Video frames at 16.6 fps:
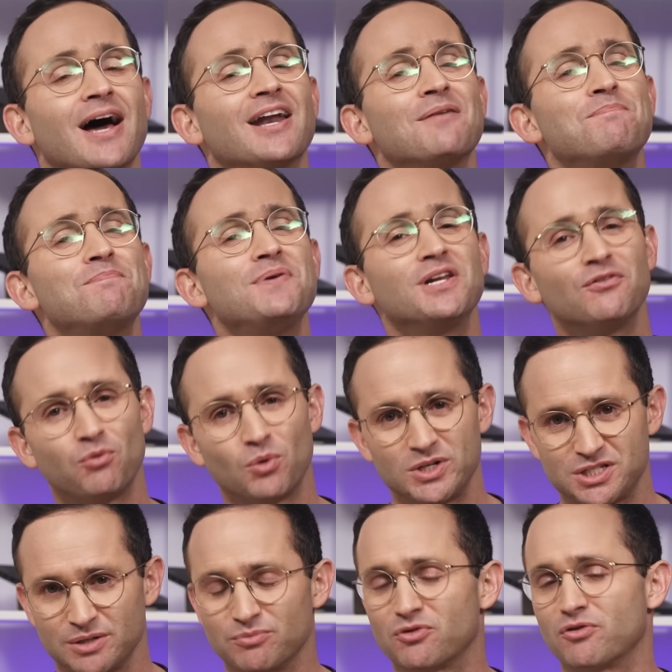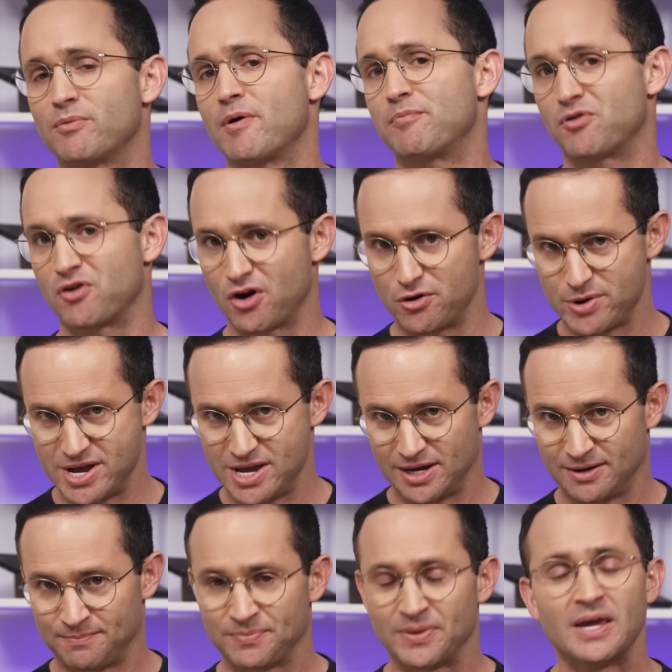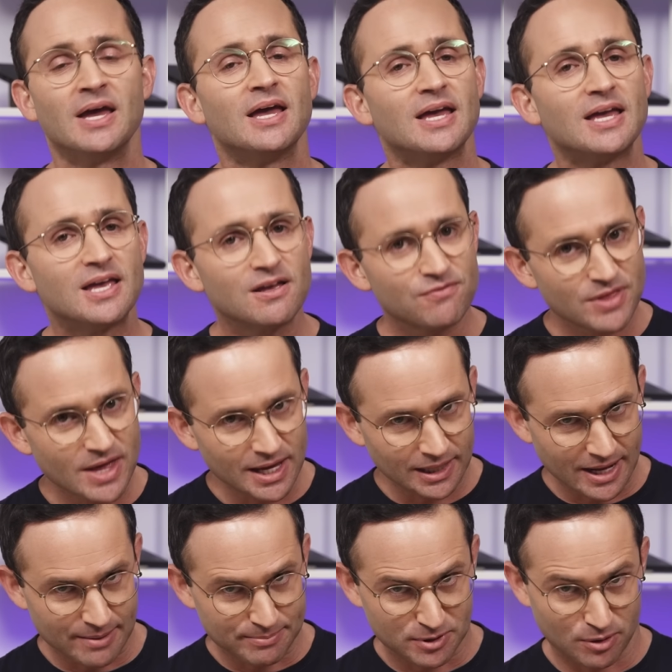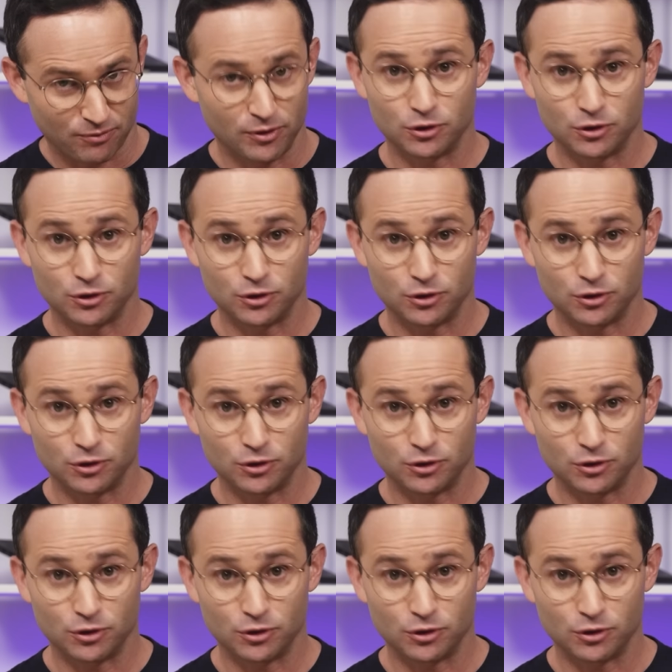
And a bit of wisdom from a pro here. If that laptop